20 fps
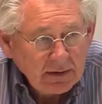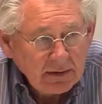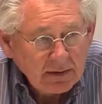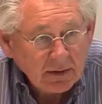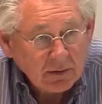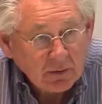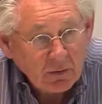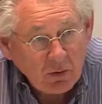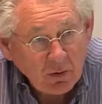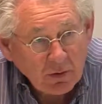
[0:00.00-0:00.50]

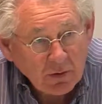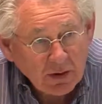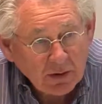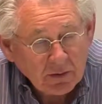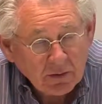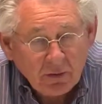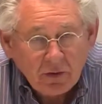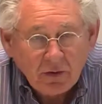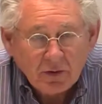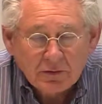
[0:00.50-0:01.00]
the
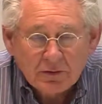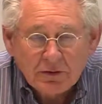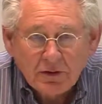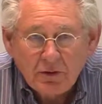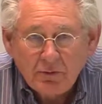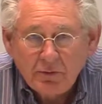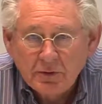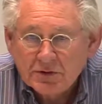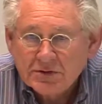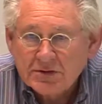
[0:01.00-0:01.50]
quote-unquote
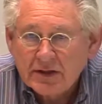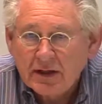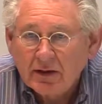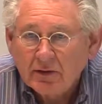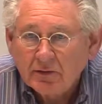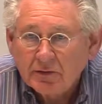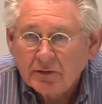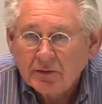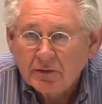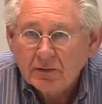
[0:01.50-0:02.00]
global
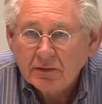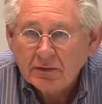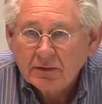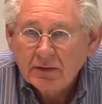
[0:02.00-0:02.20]
south